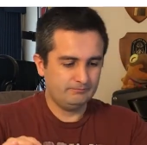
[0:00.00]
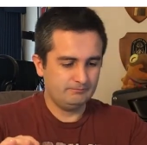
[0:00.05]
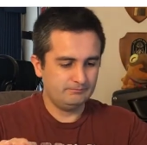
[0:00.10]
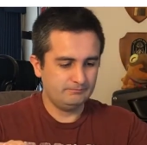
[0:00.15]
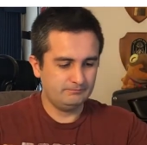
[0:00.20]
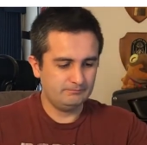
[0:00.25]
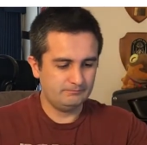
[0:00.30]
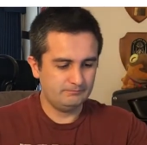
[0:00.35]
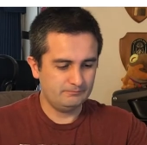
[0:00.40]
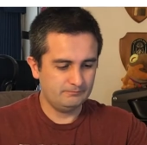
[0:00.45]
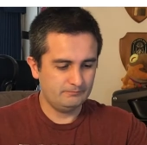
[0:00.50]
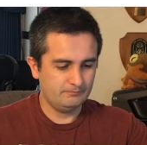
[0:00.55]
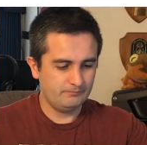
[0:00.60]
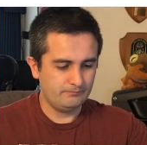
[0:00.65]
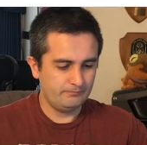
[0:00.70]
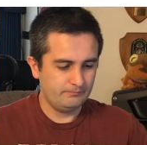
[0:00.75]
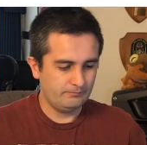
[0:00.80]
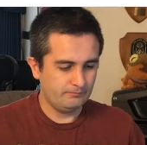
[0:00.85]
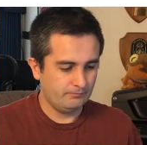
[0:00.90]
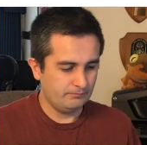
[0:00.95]

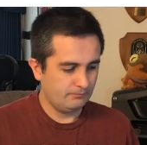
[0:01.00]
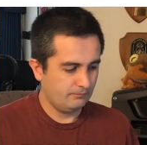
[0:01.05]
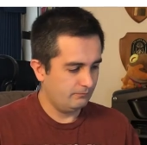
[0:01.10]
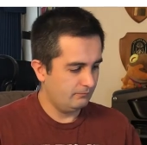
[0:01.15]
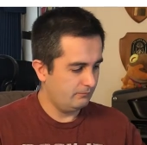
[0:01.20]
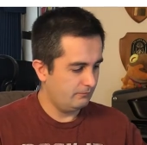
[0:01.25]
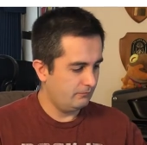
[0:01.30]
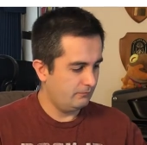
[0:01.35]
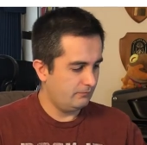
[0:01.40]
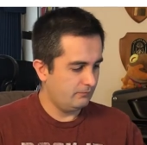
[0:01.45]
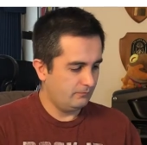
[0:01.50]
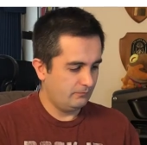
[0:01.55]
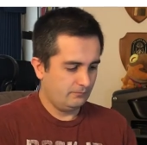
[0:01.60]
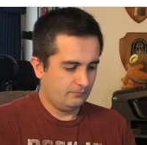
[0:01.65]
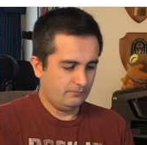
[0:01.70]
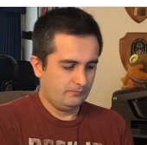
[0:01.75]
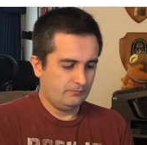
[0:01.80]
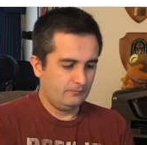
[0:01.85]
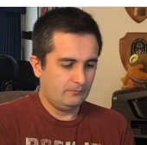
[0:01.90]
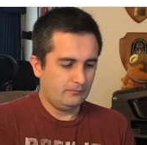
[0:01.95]

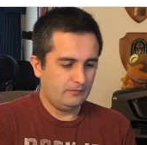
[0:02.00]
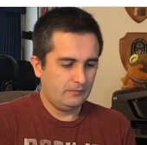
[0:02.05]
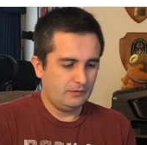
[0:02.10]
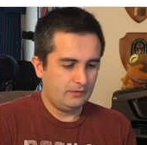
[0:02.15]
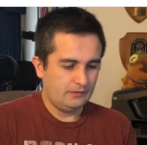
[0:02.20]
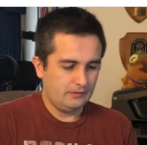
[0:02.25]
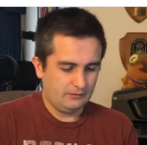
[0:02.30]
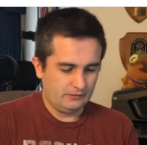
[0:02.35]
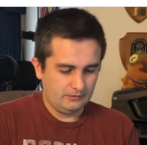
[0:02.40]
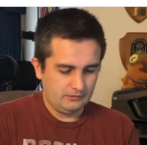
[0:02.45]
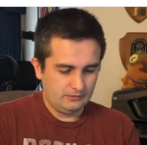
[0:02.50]
[no speech]